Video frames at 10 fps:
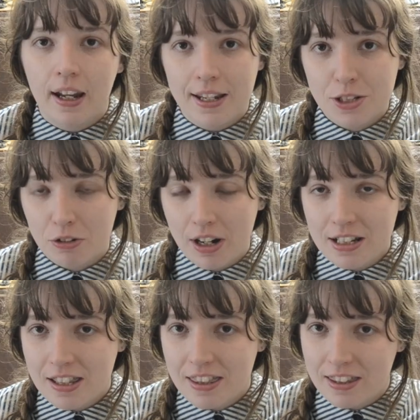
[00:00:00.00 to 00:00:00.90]
It's great
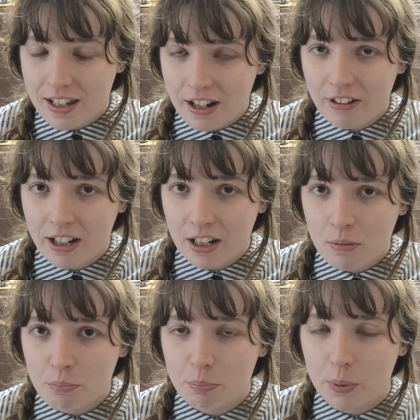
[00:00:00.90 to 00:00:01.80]
in theory,
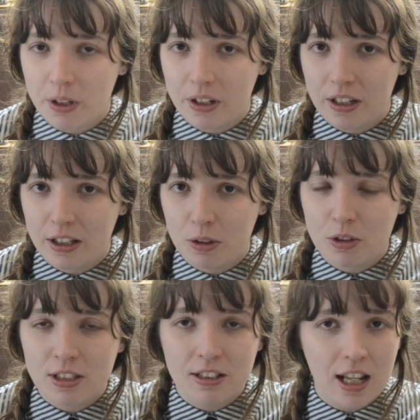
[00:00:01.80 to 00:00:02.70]
but you
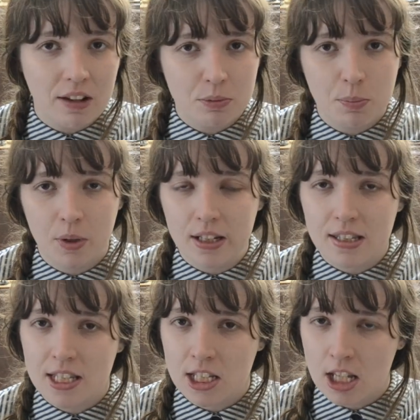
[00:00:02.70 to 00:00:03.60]
still have to put in
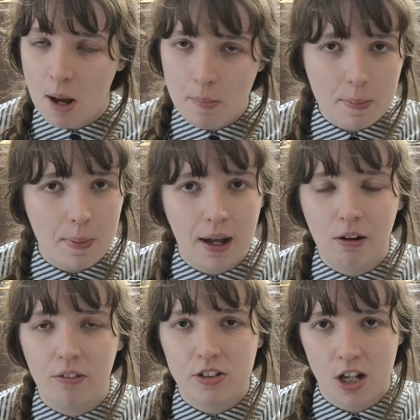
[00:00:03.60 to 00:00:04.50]
some
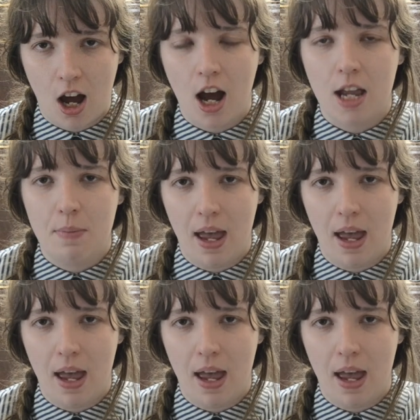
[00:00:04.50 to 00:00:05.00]
amount of time,